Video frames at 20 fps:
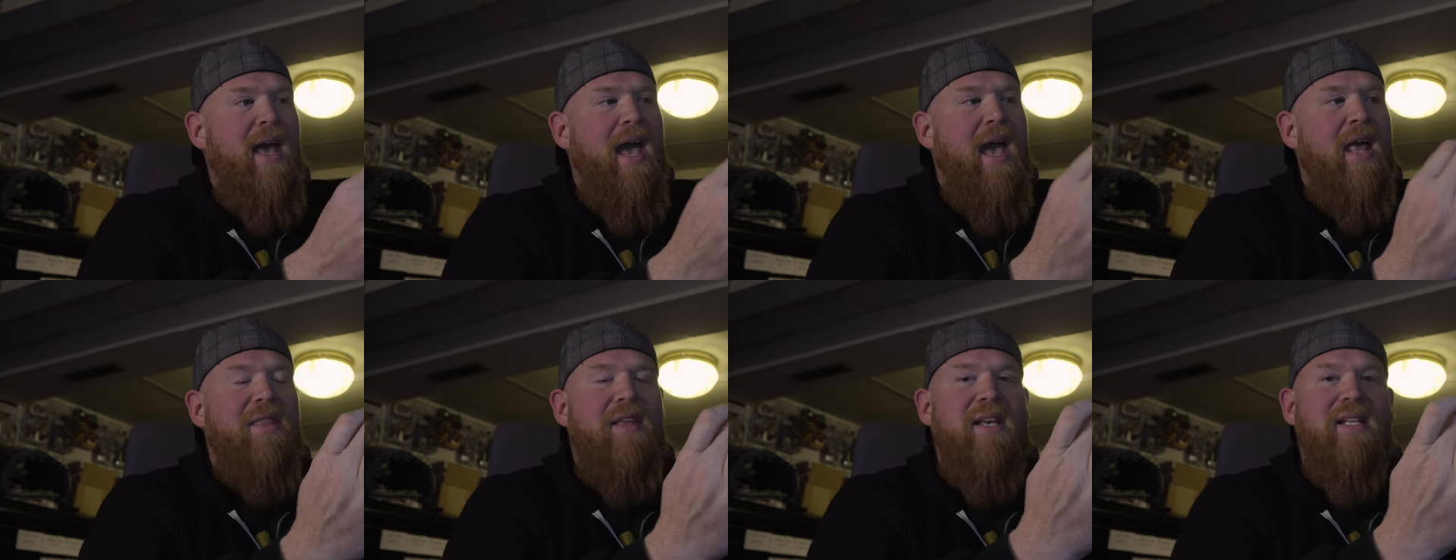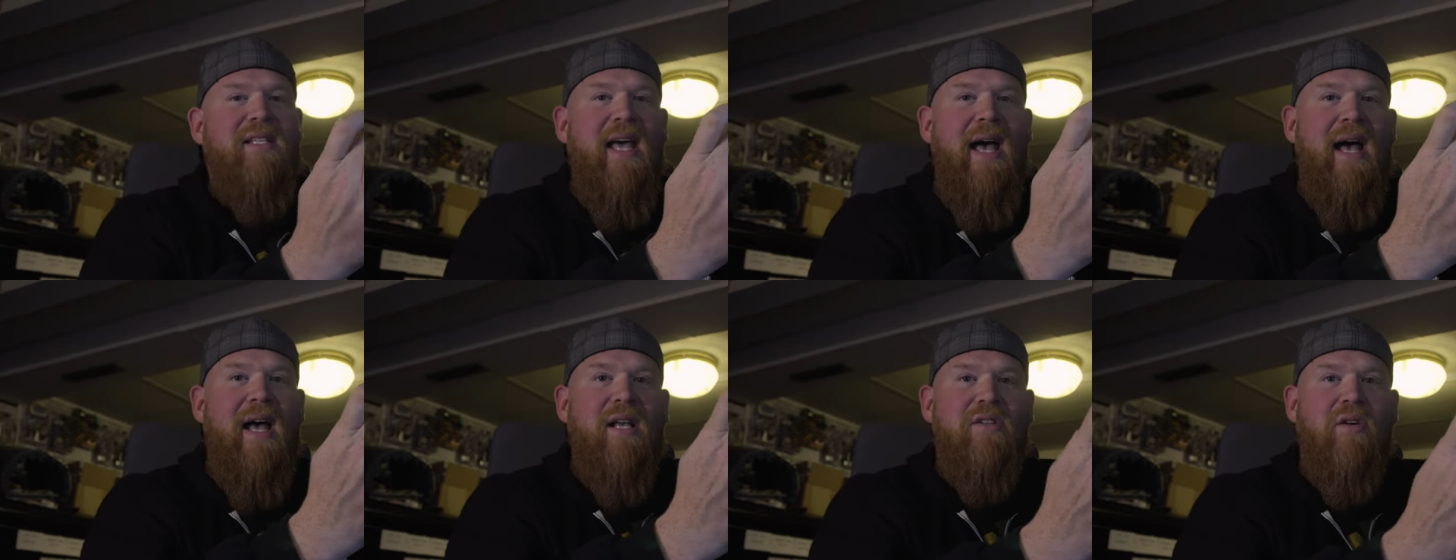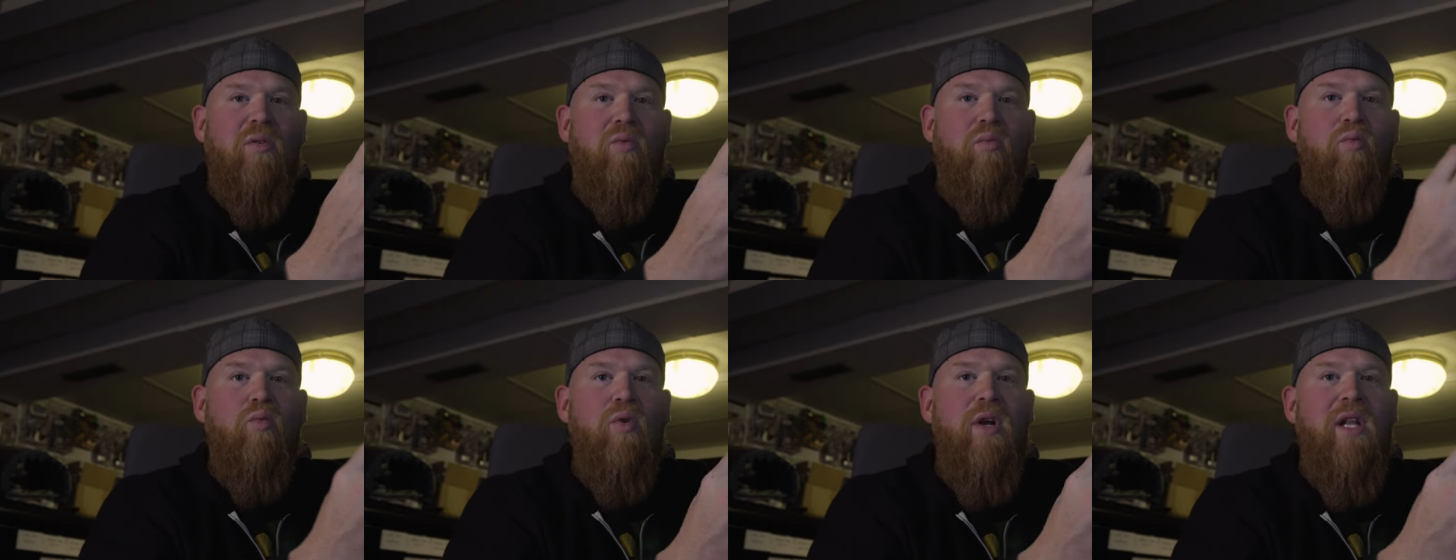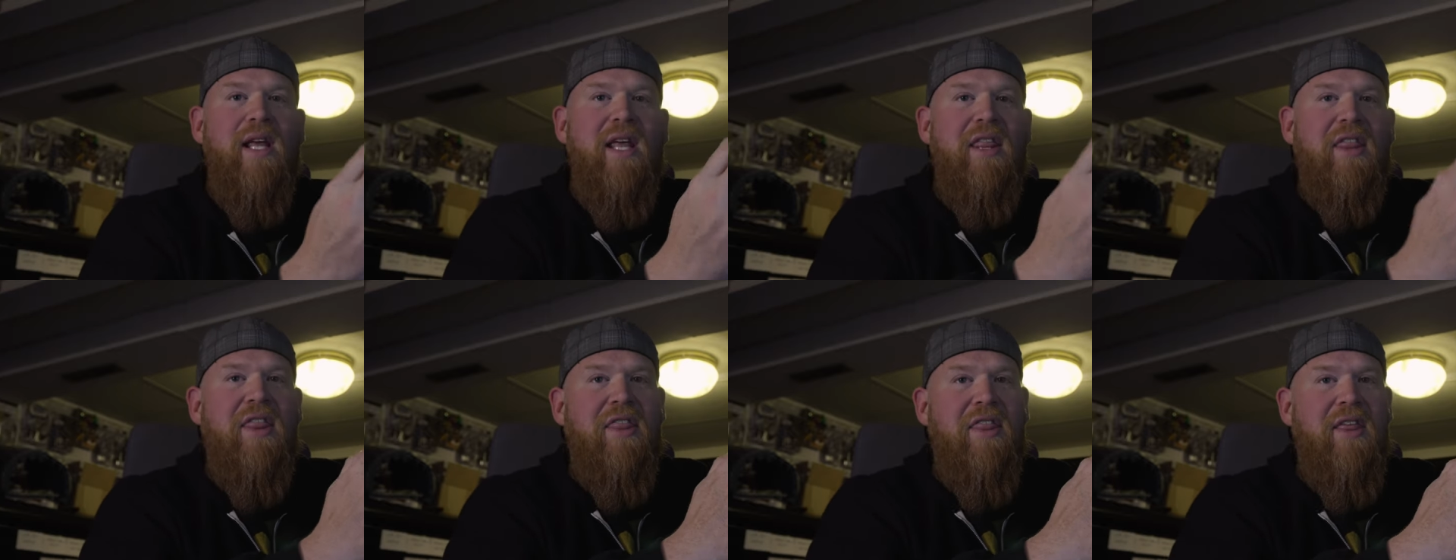and this has a
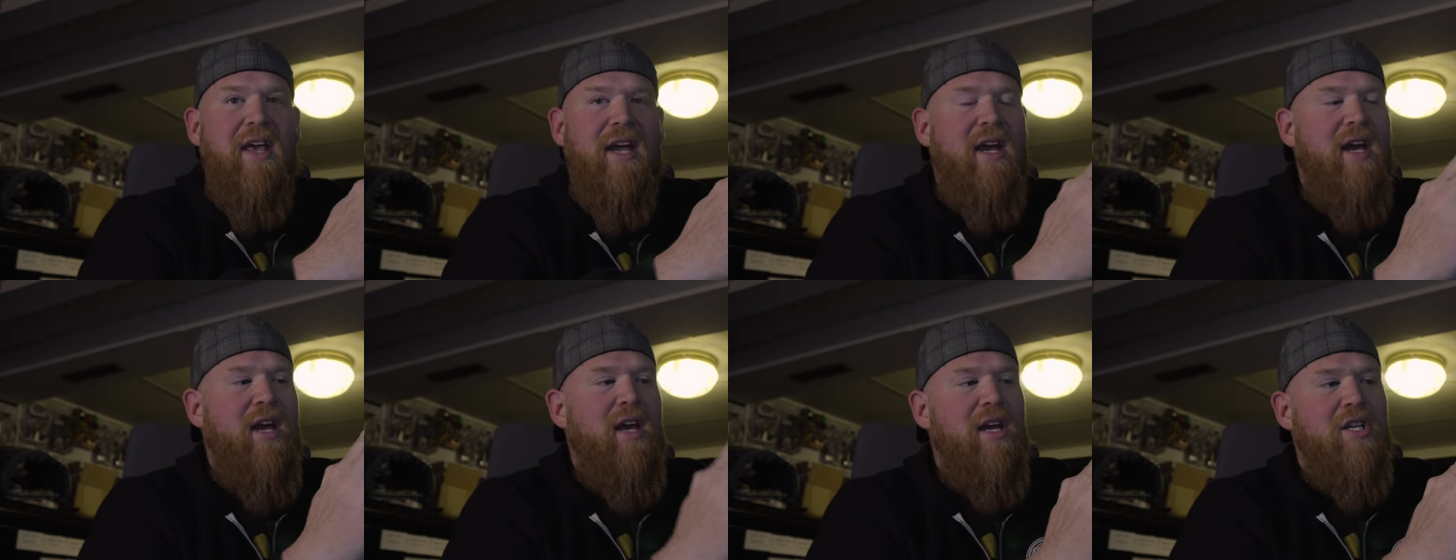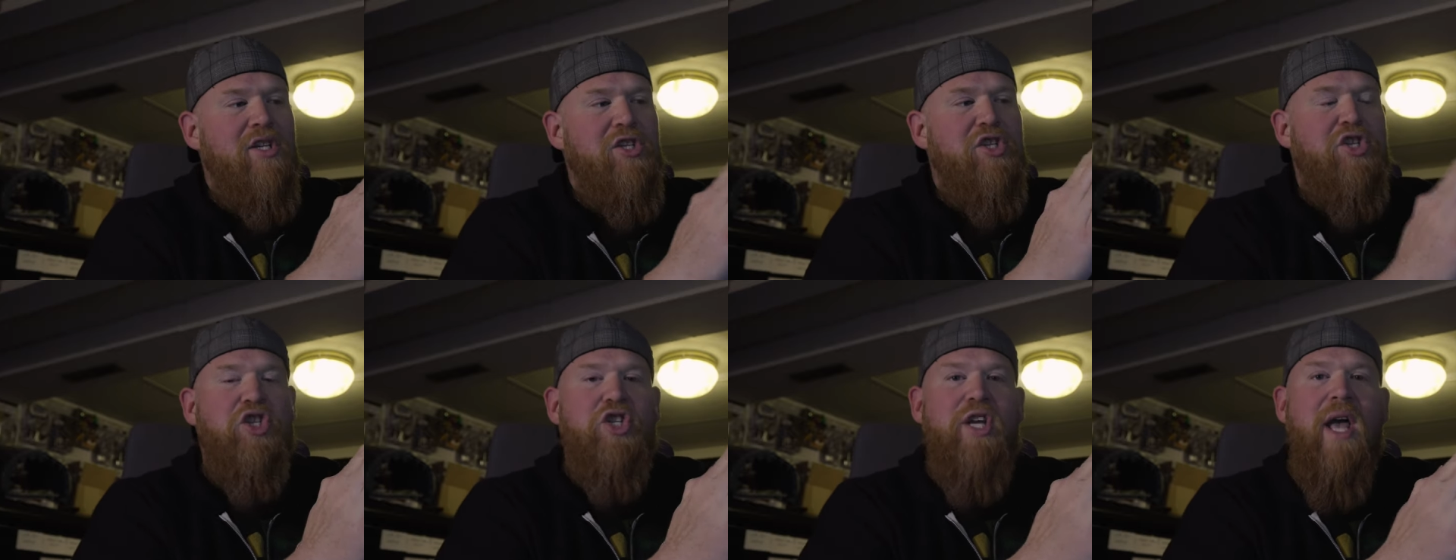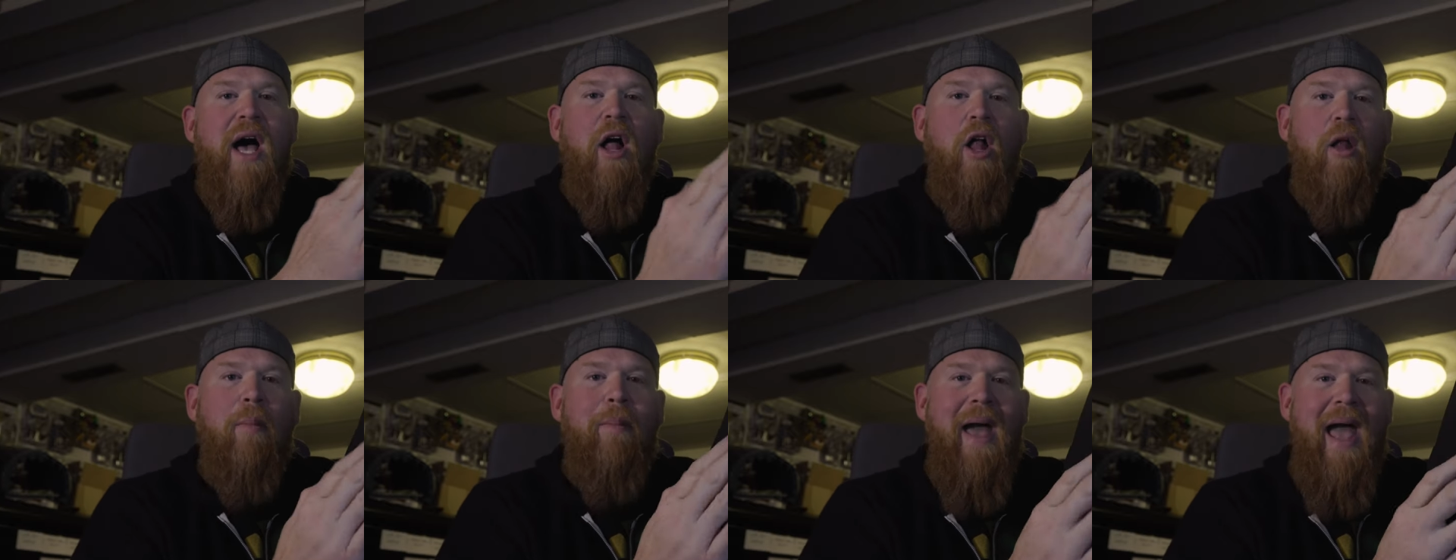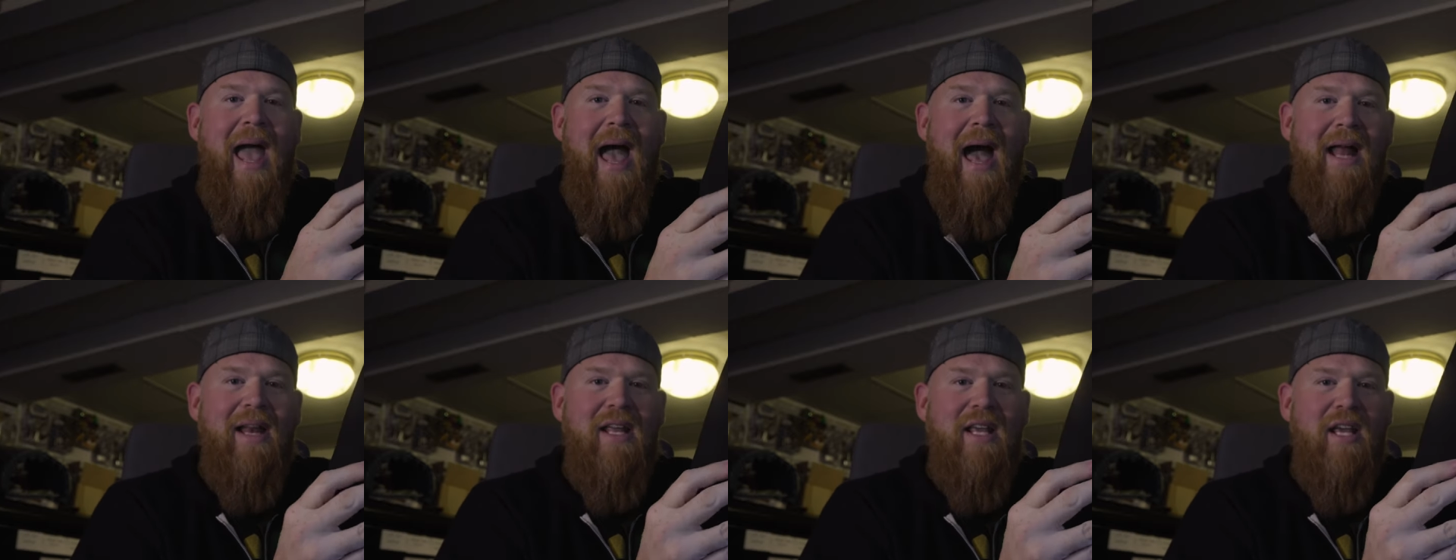really thick gel
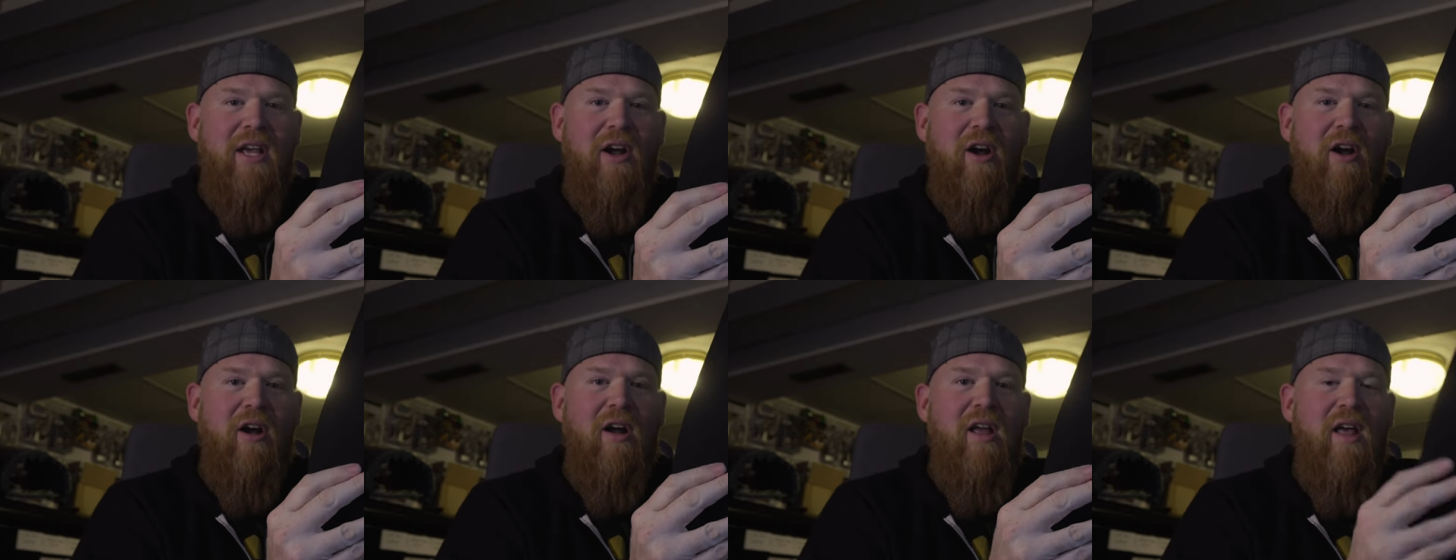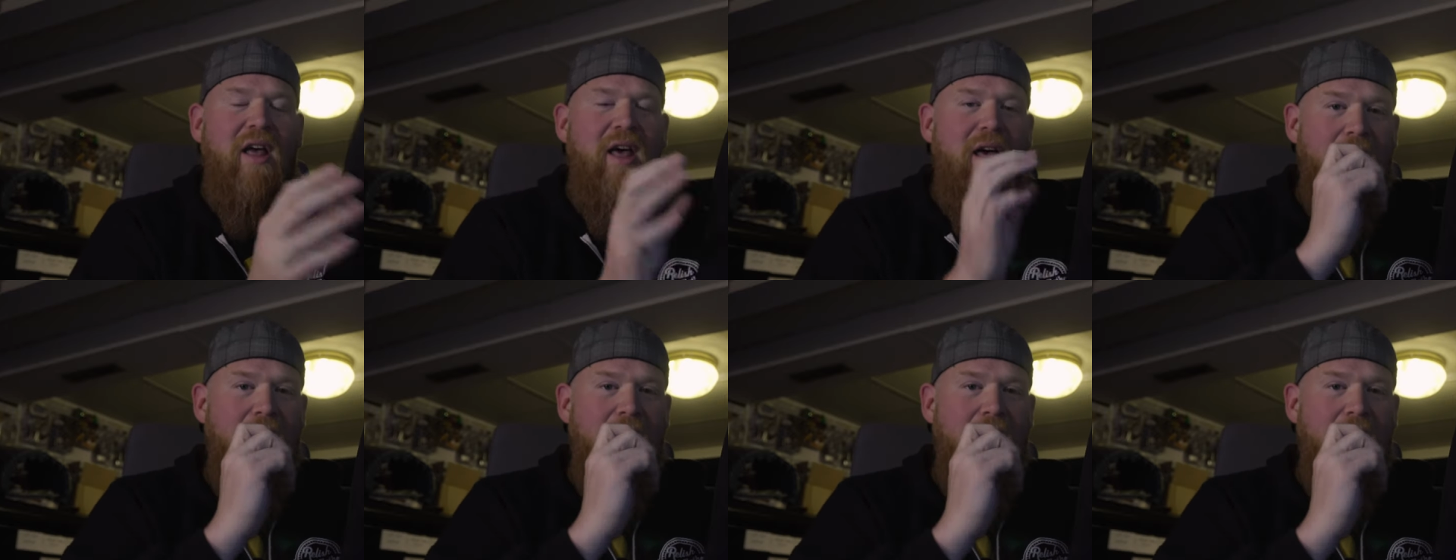pad here